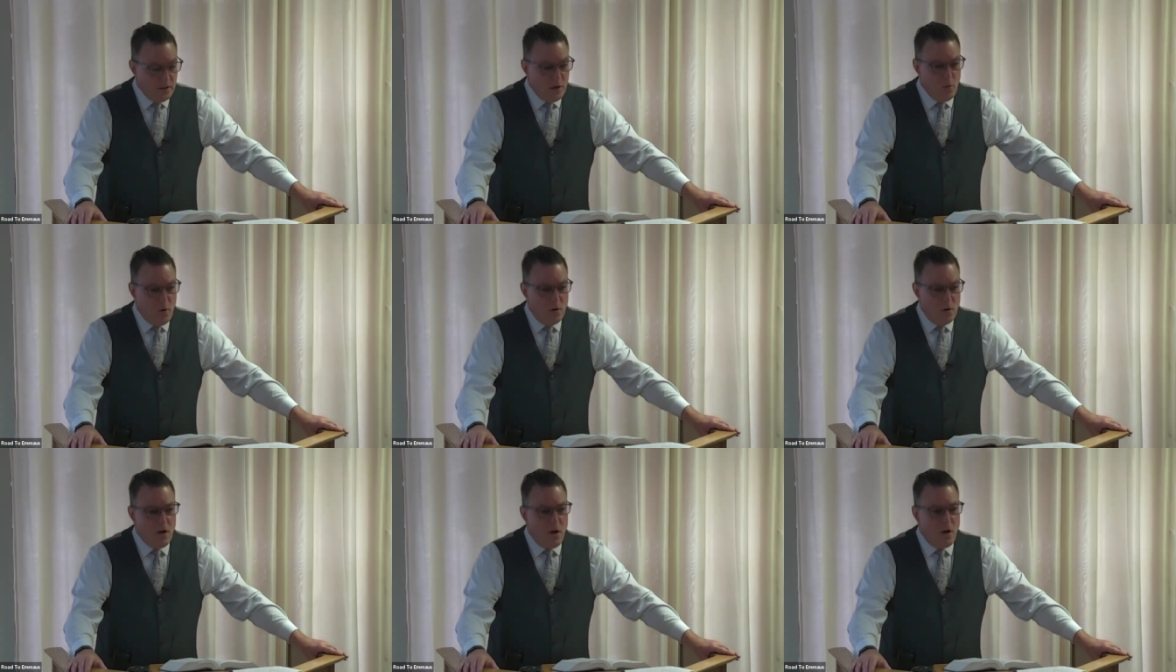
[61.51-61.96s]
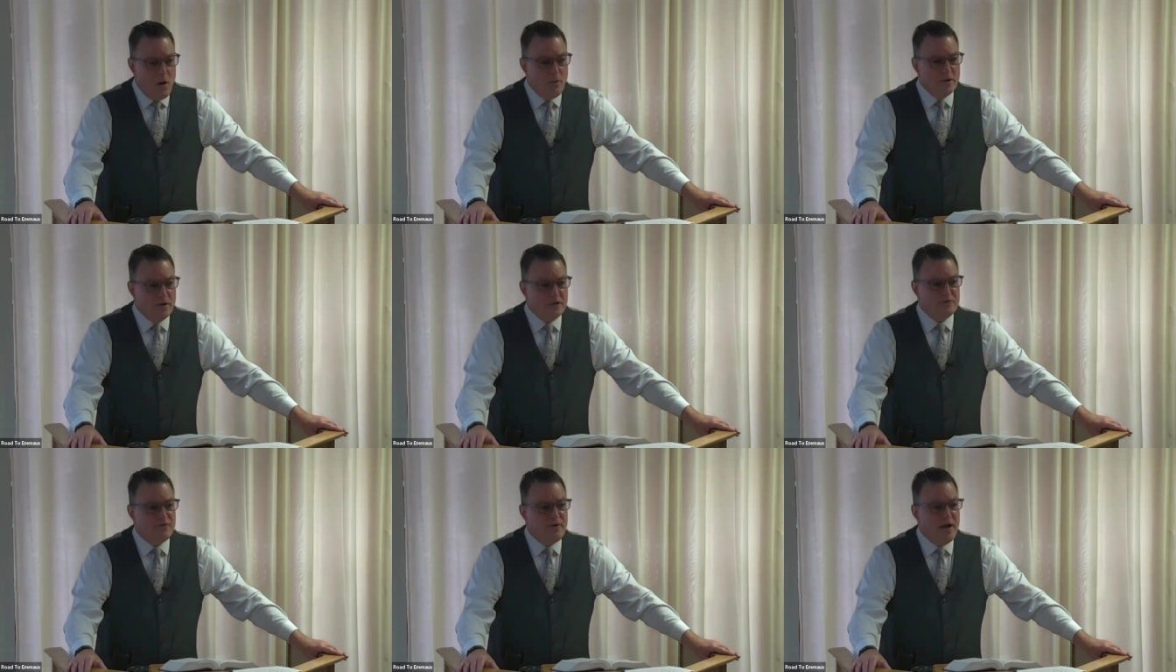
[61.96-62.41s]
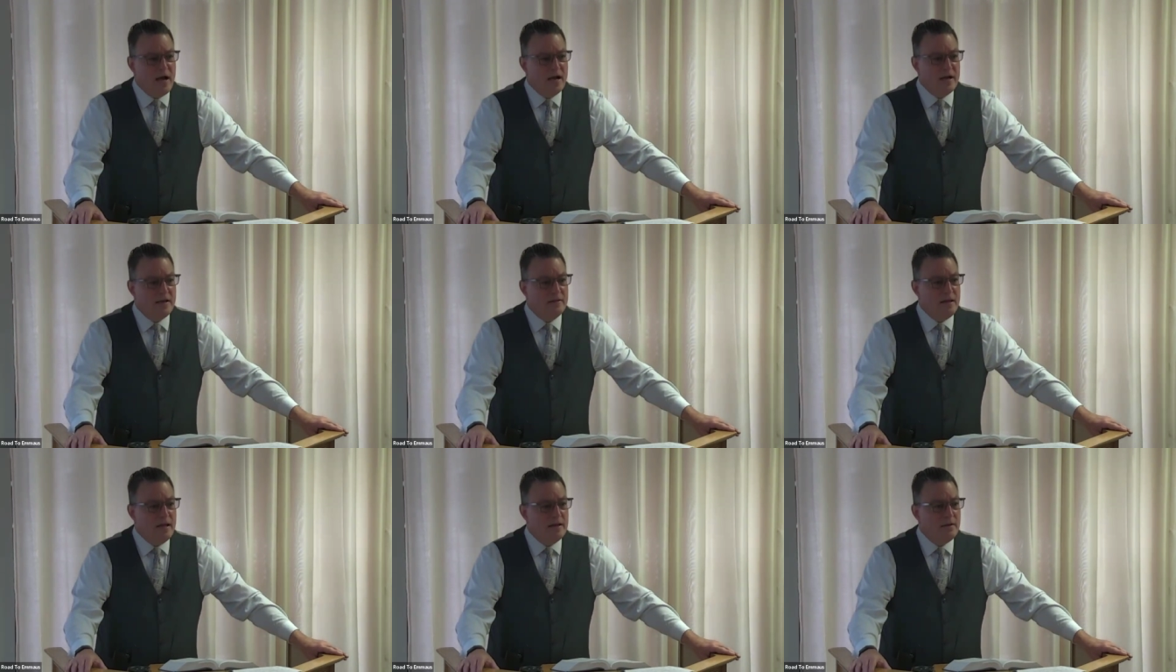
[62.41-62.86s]
you won't always
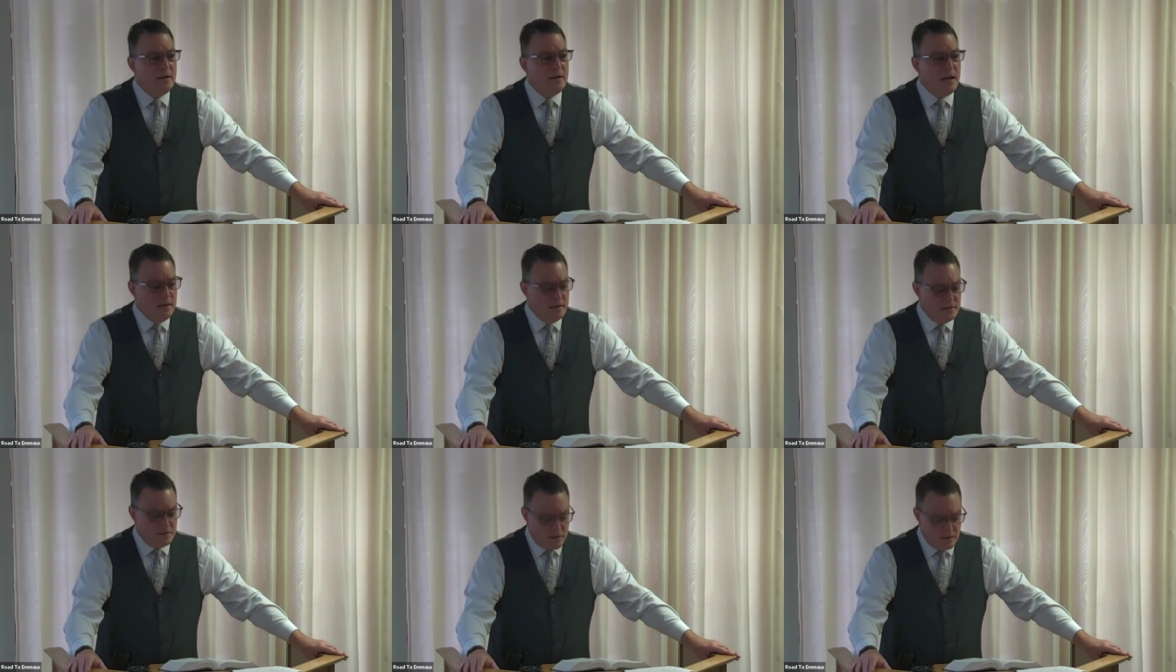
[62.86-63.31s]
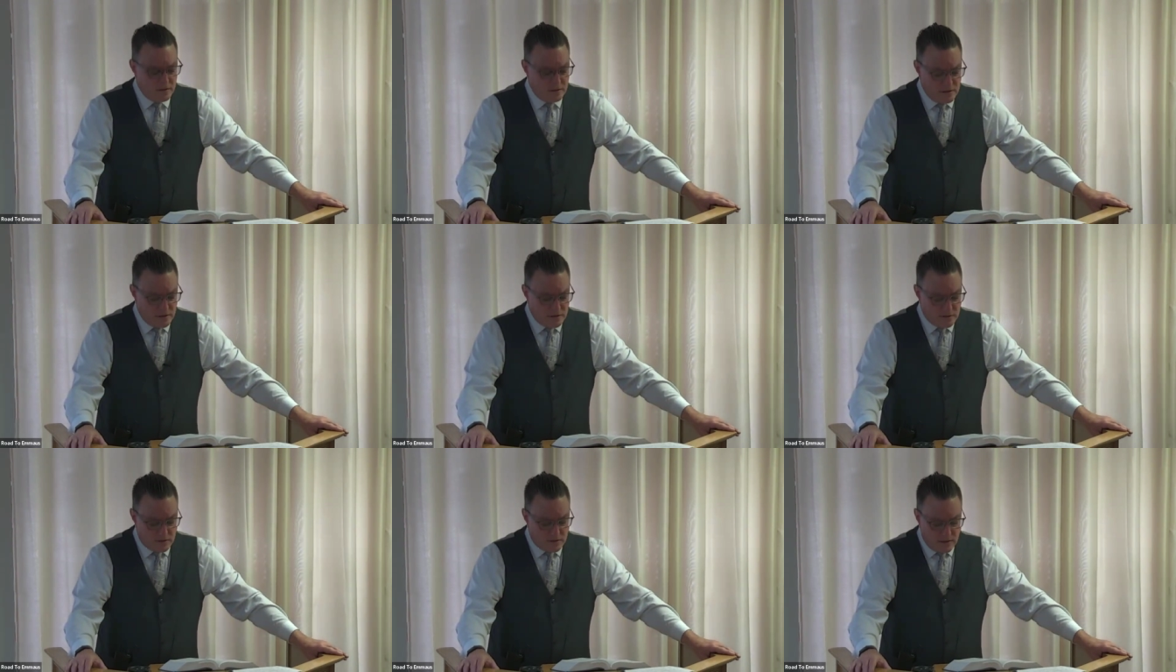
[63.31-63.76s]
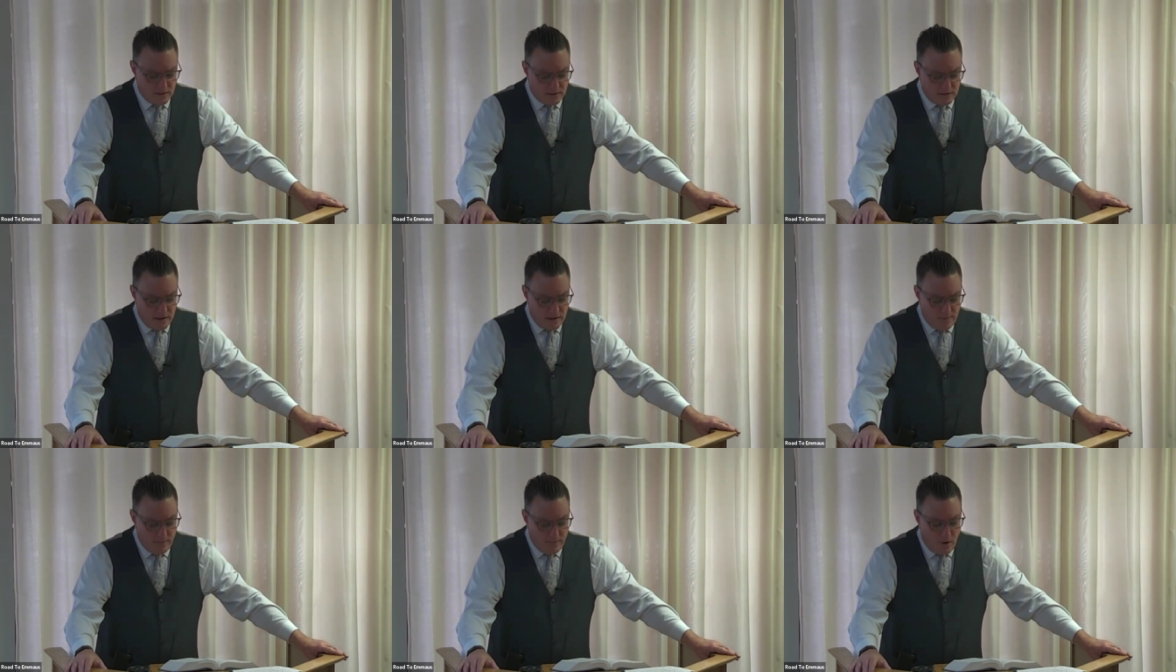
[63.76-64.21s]
find that, and this is just
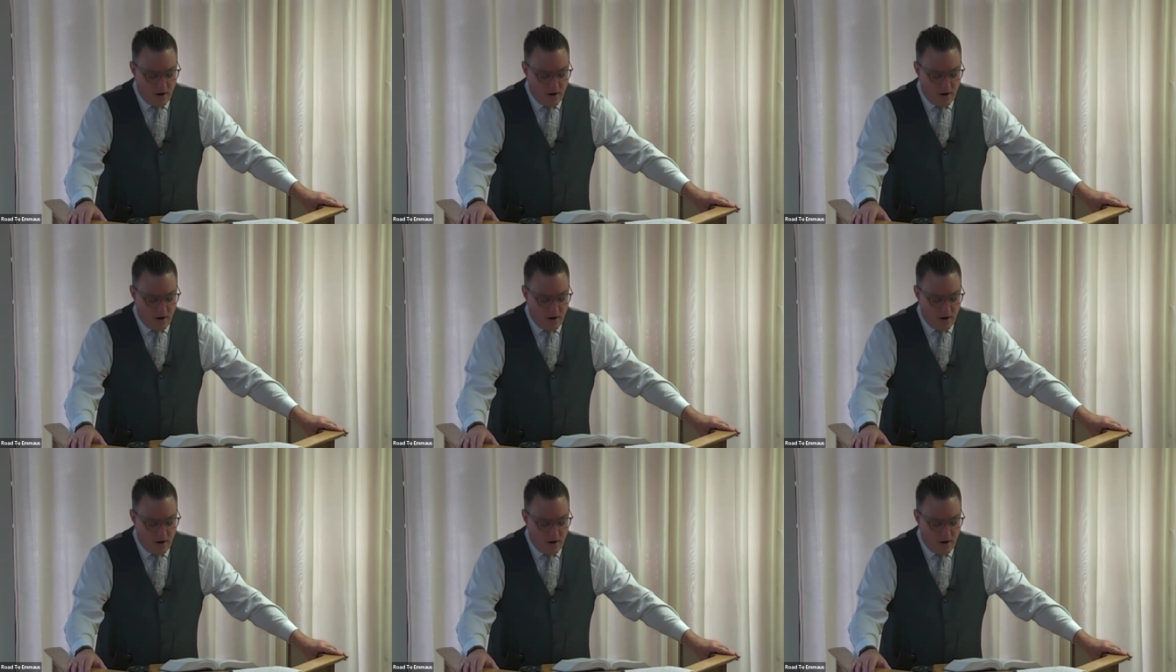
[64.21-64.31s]
a, a